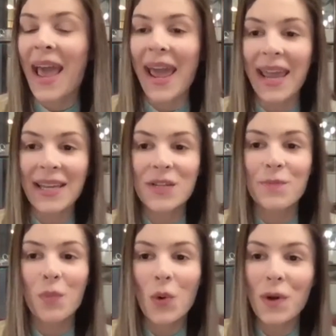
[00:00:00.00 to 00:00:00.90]
and
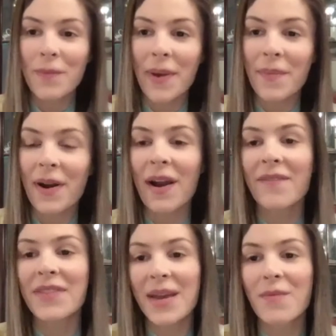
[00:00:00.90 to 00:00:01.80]
board member
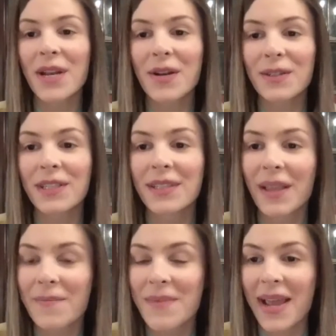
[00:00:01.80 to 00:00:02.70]
of the Emory Nurses
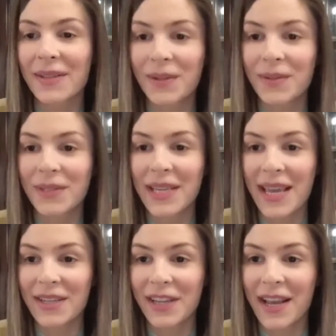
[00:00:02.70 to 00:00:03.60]
Alumni
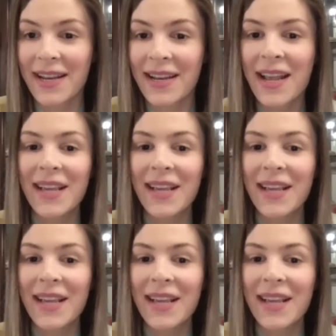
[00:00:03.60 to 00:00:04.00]
Association.